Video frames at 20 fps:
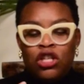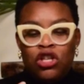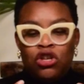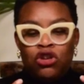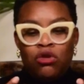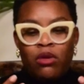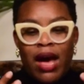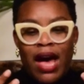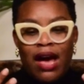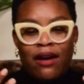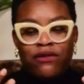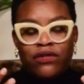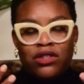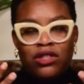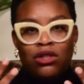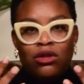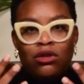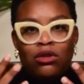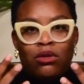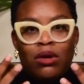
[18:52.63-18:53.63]
You have
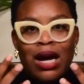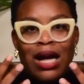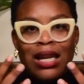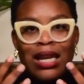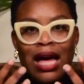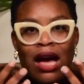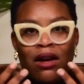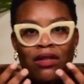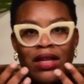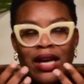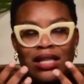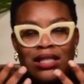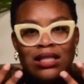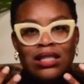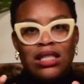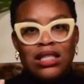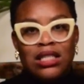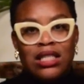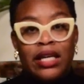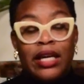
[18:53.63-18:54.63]
to allow that
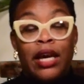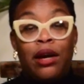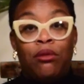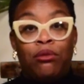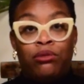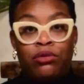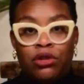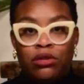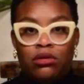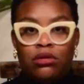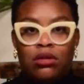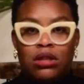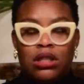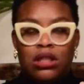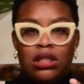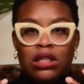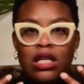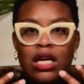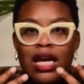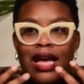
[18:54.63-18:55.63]
seed to get
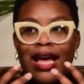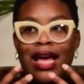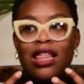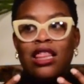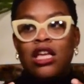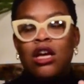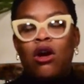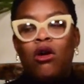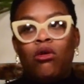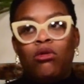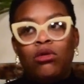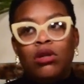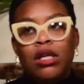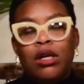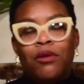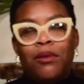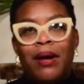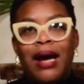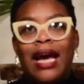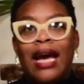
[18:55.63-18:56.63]
roots. And the
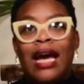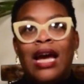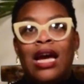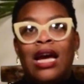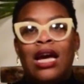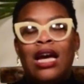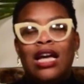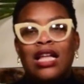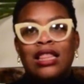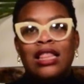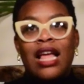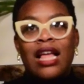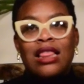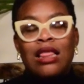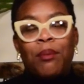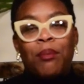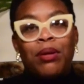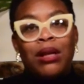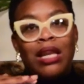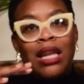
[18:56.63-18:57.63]
only way that
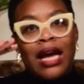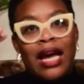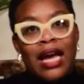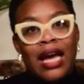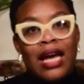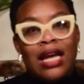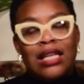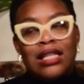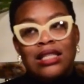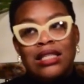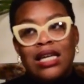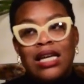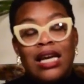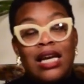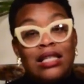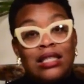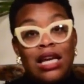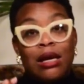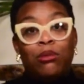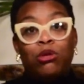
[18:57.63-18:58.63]
the plant
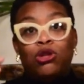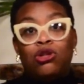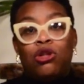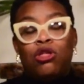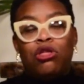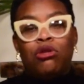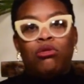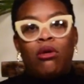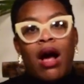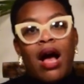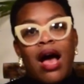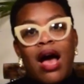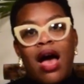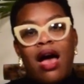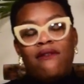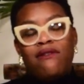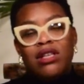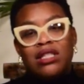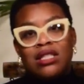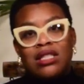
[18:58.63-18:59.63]
is able to
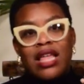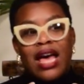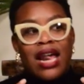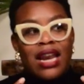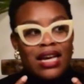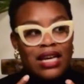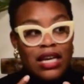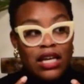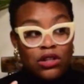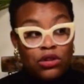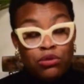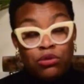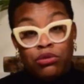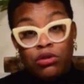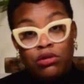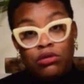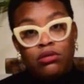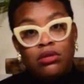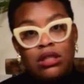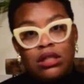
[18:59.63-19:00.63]
thrive is that it gets
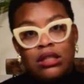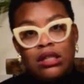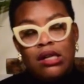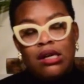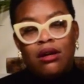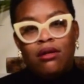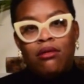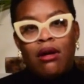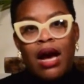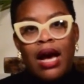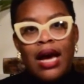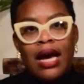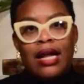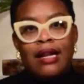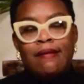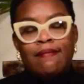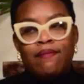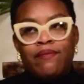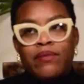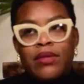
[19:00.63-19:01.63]
roots,
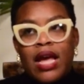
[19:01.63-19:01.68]
right?